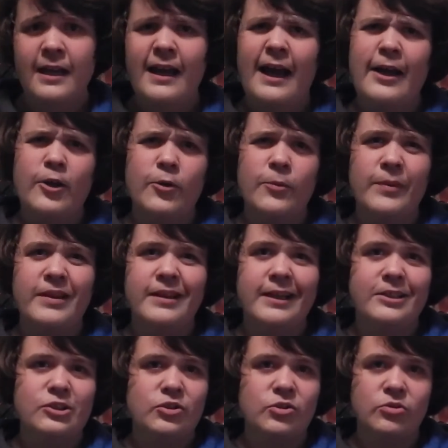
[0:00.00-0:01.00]
I don't mean
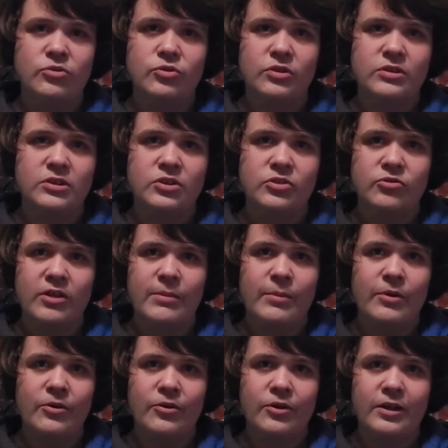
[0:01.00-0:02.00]
children
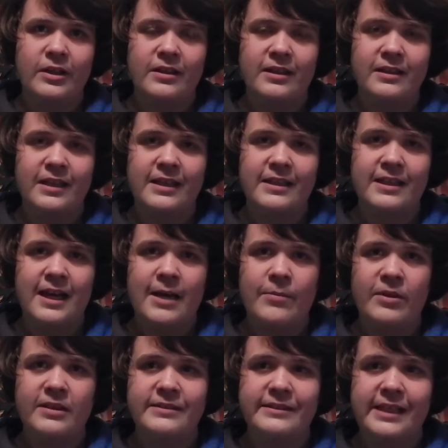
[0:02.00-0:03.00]
screaming or anything like that,
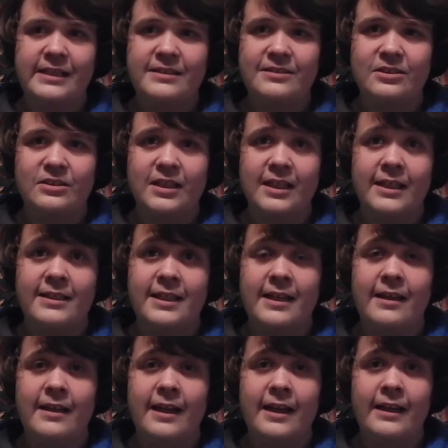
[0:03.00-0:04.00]
because that's just a
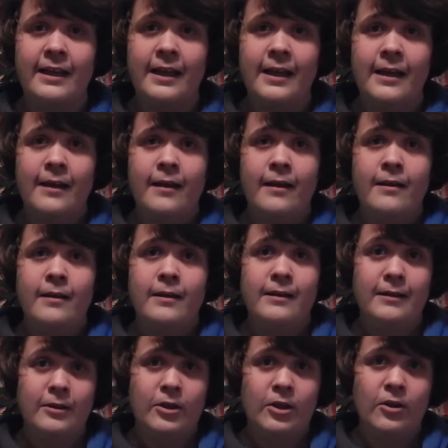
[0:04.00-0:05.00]
day-to-day
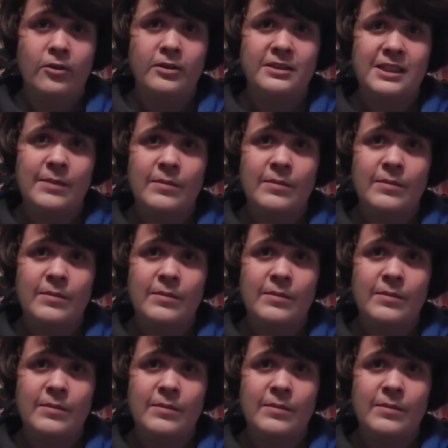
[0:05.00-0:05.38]
occurrence.